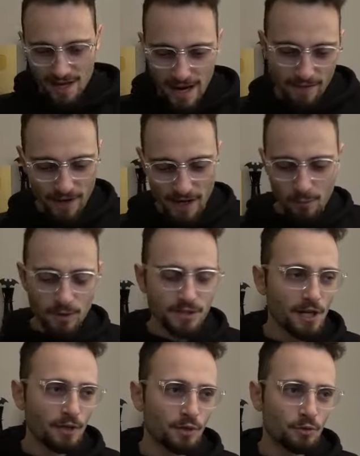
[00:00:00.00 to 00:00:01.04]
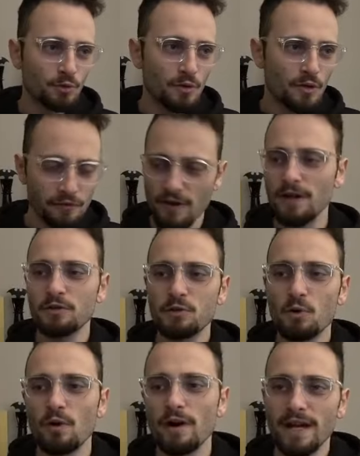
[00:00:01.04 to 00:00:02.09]
And then I will tell you the final
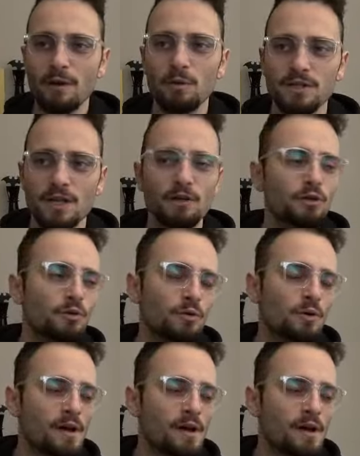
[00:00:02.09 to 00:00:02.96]
score, and I will tell you